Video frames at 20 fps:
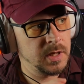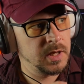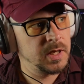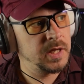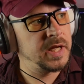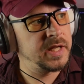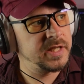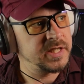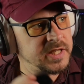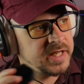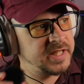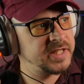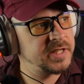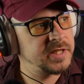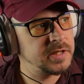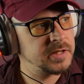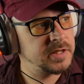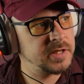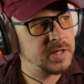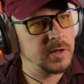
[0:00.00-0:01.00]
It sends
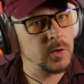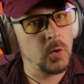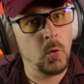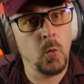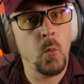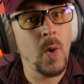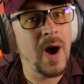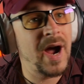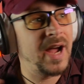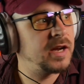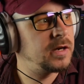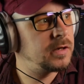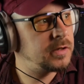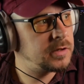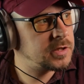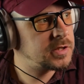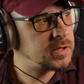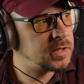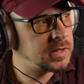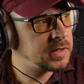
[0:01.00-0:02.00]
the signal
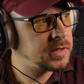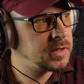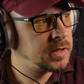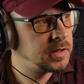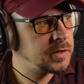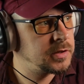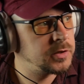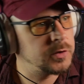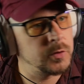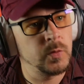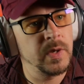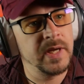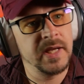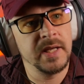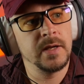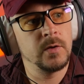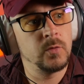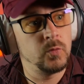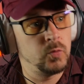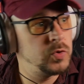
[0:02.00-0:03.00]
wirelessly to
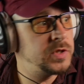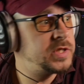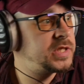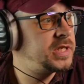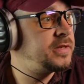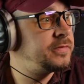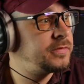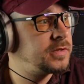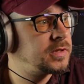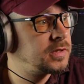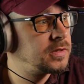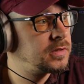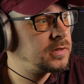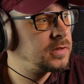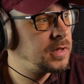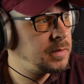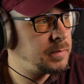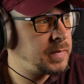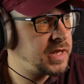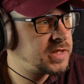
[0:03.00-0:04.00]
a receiver.
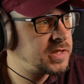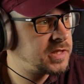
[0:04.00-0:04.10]
Makes